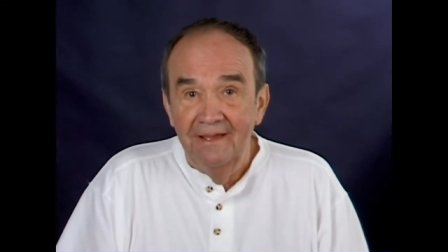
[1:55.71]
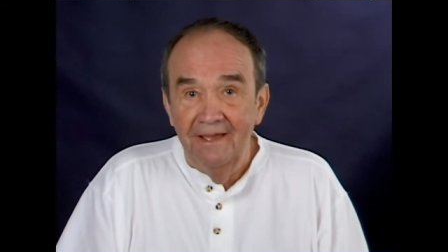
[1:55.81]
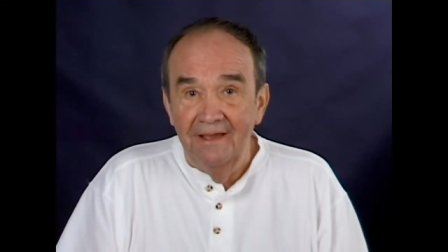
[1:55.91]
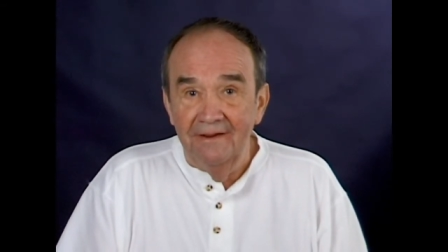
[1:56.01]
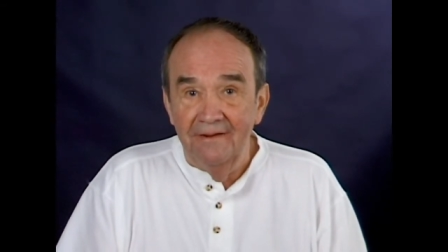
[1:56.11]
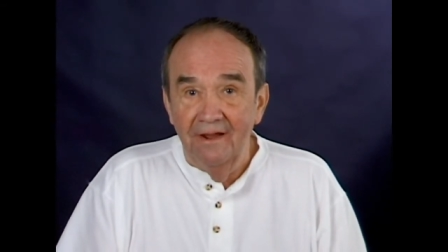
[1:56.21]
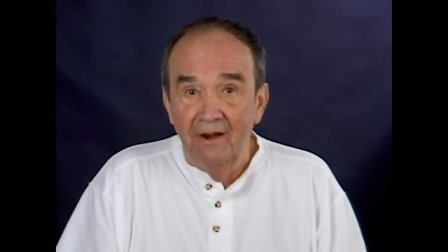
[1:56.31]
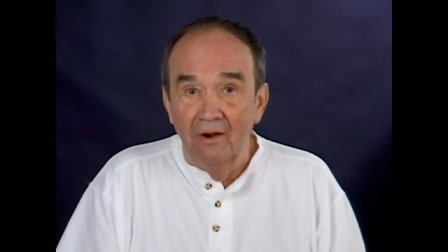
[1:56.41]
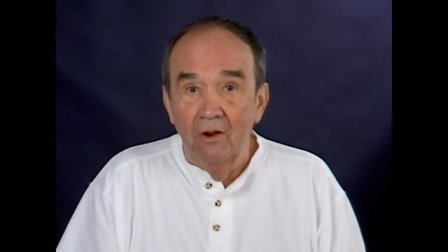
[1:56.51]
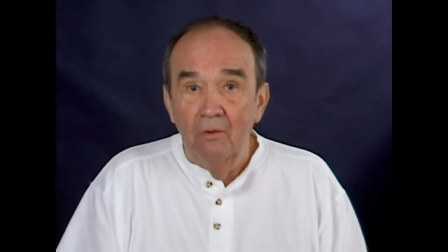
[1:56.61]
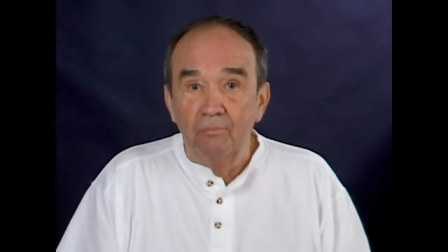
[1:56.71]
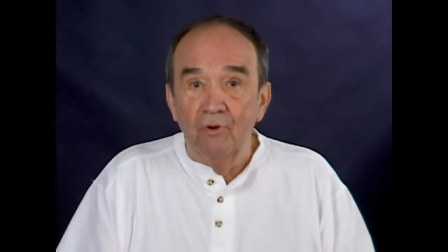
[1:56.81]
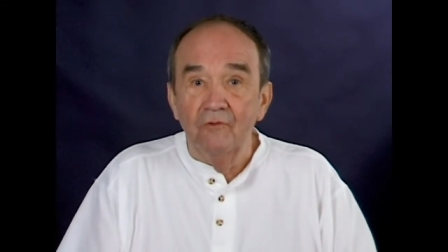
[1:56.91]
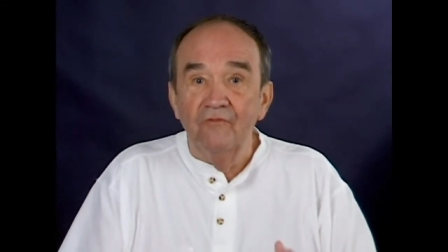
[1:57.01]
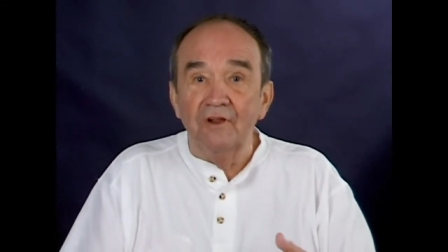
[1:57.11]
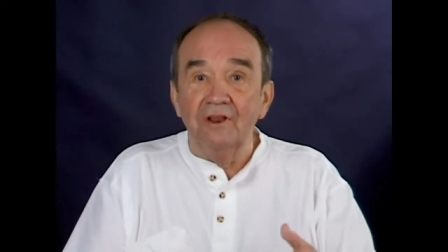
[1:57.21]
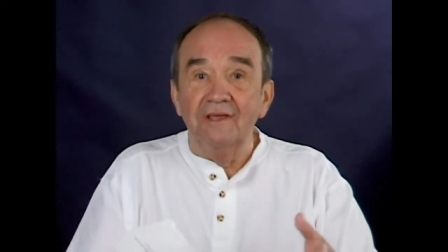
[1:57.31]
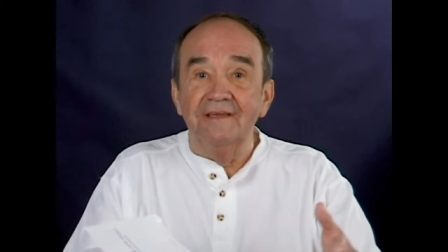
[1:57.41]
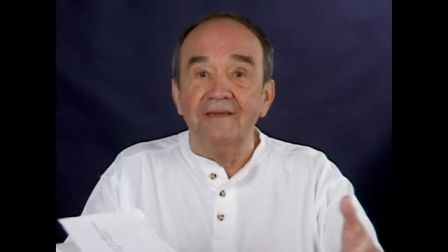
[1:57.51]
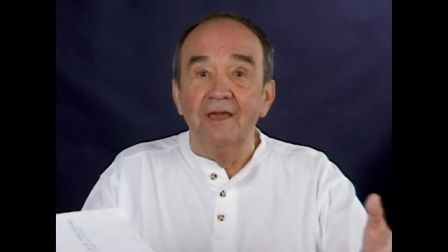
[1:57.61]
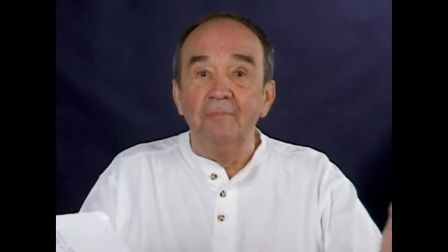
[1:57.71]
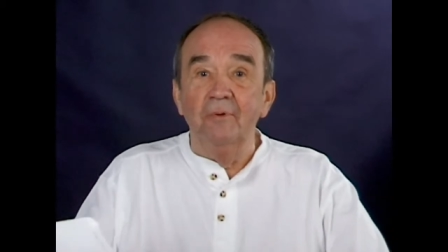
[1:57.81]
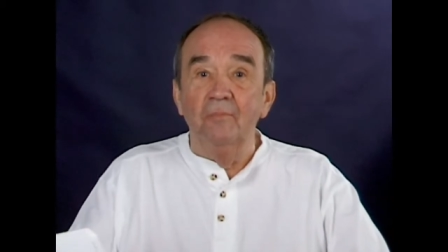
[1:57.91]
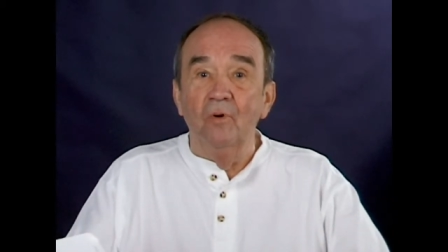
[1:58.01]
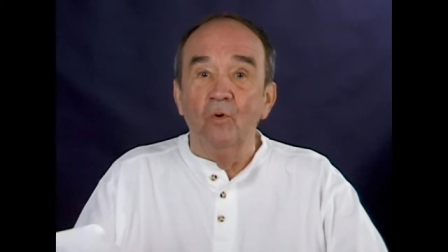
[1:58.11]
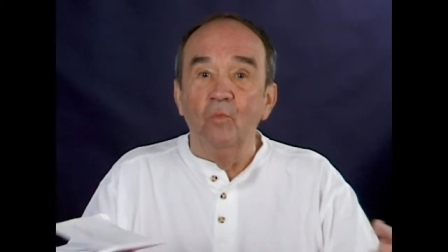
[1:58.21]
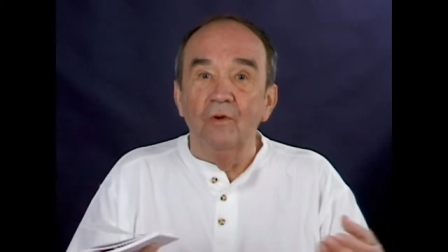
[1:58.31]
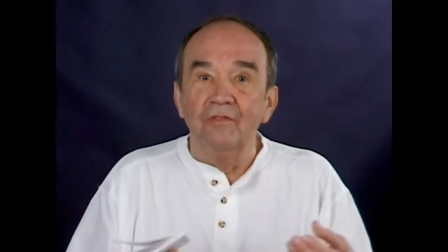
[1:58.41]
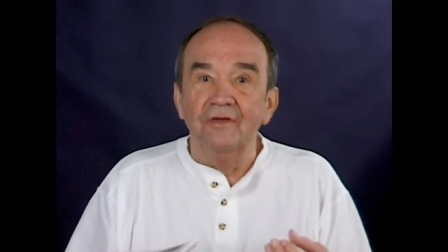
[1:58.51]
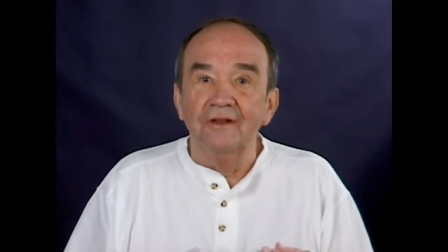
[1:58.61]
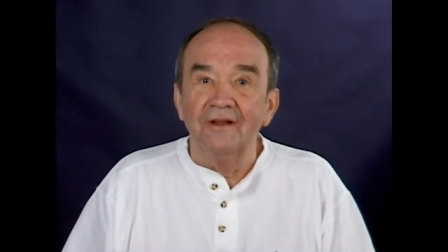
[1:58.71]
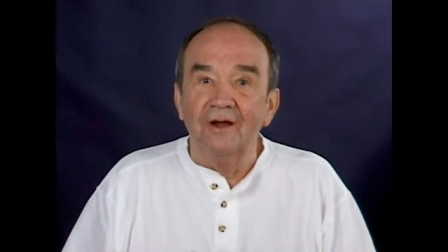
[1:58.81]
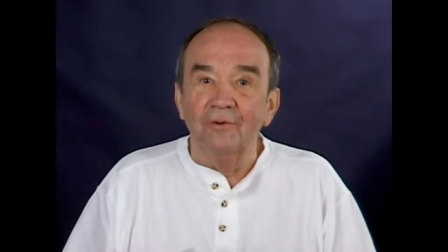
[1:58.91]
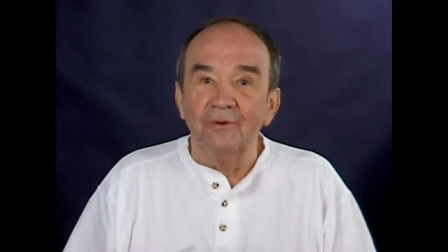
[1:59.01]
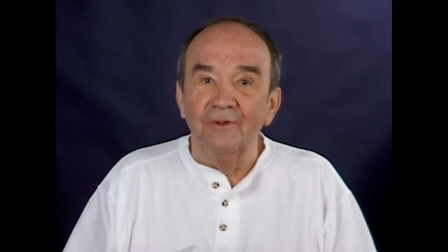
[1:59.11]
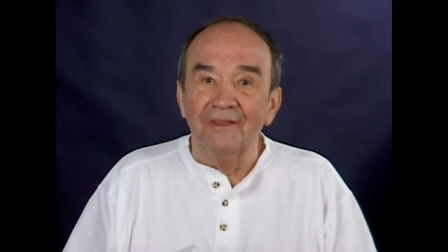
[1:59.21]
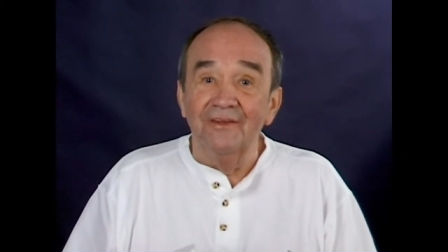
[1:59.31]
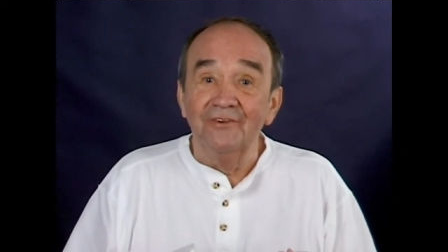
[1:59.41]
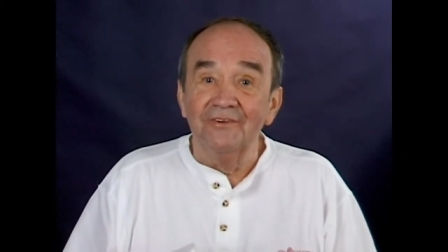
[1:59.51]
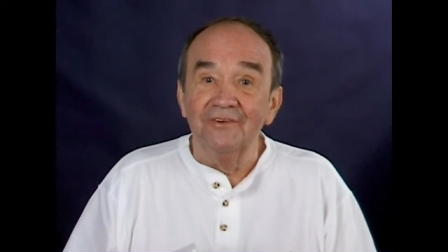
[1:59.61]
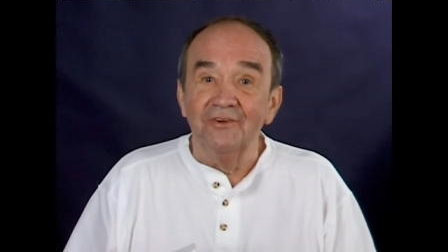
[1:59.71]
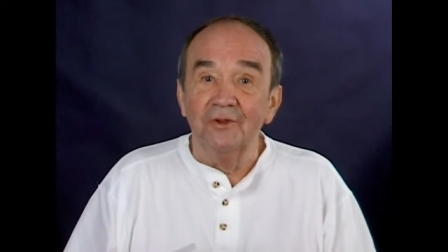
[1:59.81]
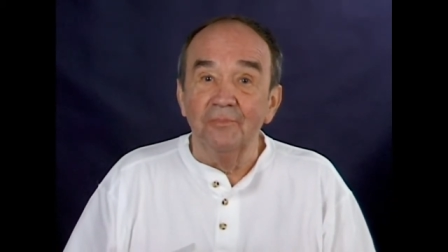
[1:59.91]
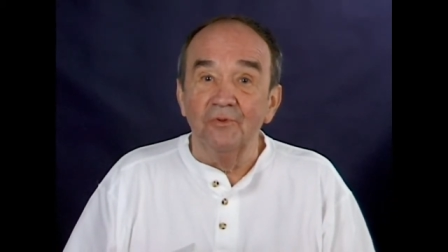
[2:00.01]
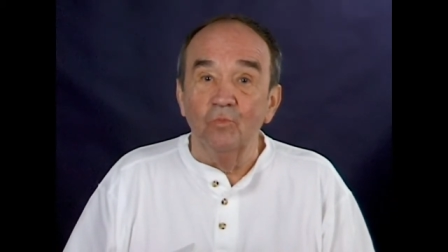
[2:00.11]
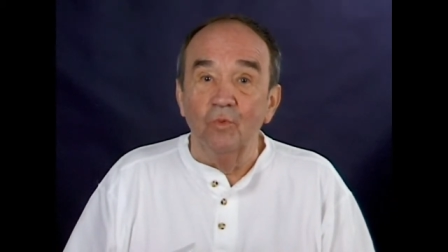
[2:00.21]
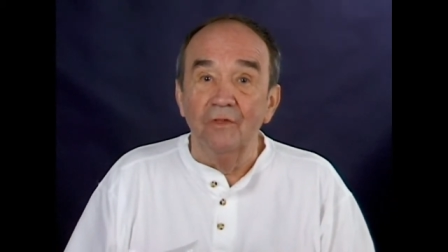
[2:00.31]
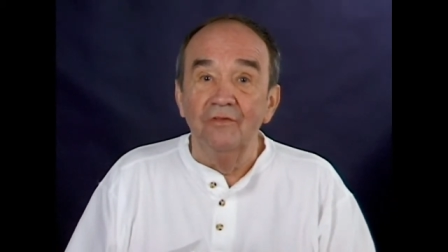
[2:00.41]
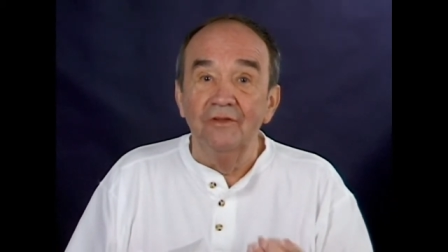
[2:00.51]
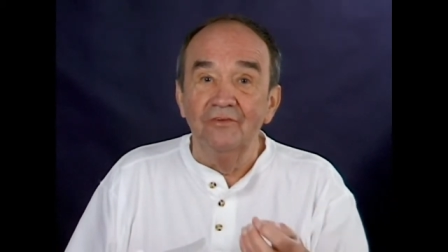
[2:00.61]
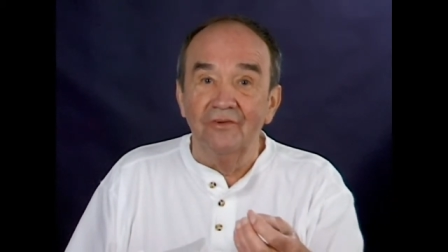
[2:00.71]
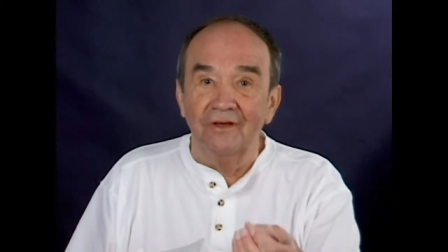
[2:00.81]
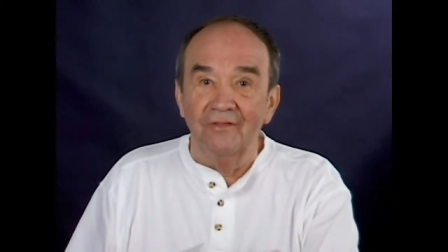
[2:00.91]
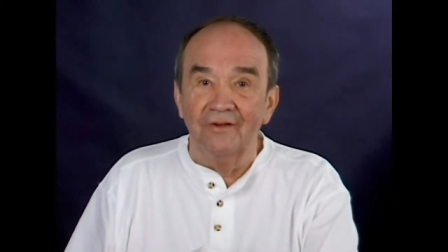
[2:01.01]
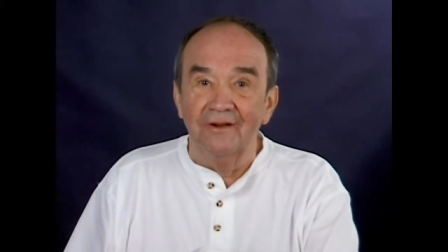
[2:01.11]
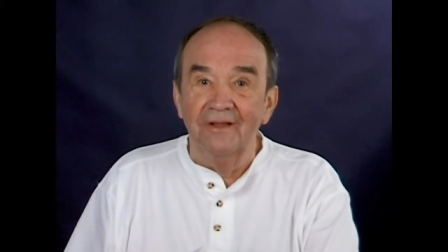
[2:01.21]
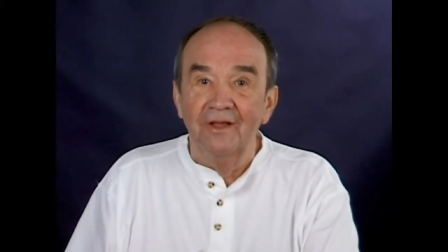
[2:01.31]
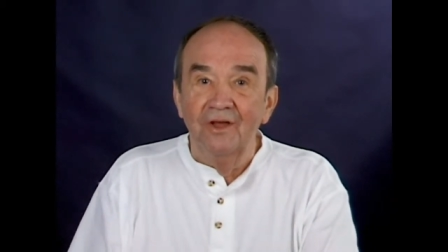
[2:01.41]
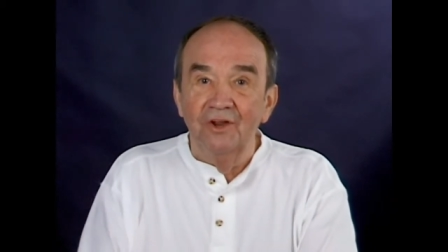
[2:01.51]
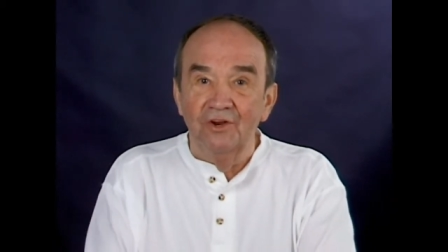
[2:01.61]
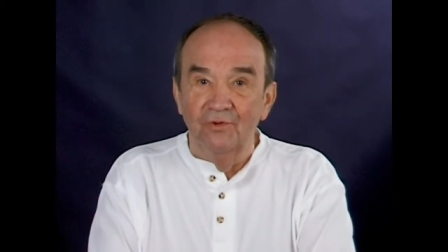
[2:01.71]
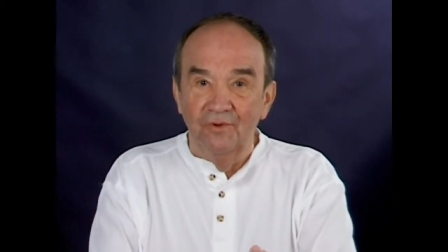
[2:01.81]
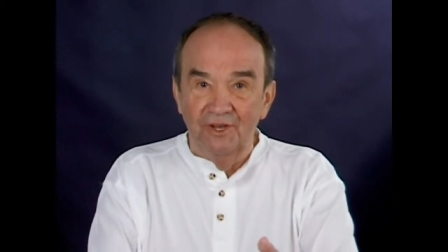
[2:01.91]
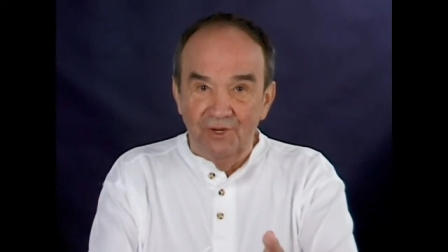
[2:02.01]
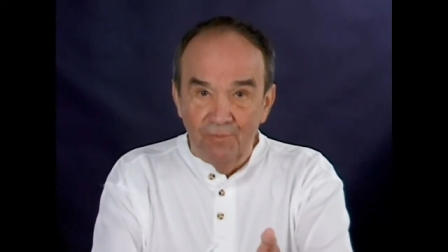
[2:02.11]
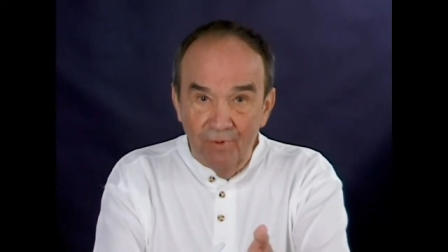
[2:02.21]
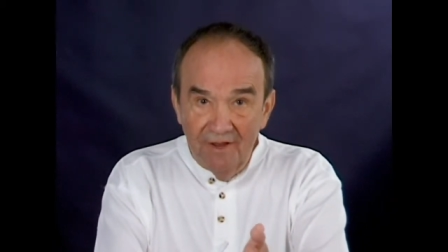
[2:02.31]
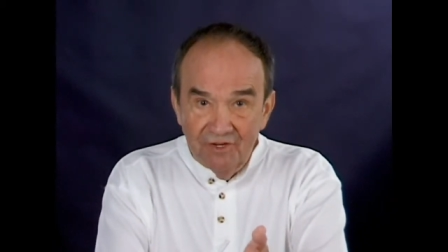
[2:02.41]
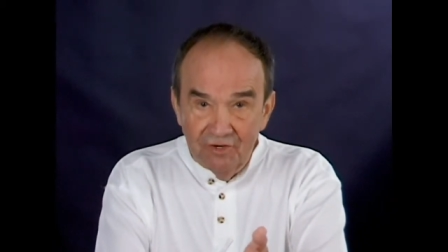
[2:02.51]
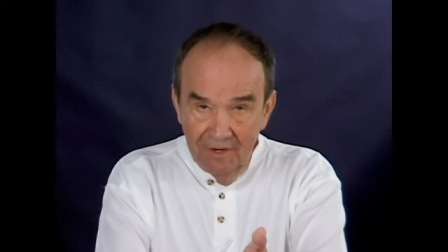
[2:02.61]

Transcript: and are perfectly capable within our relationships with each other to express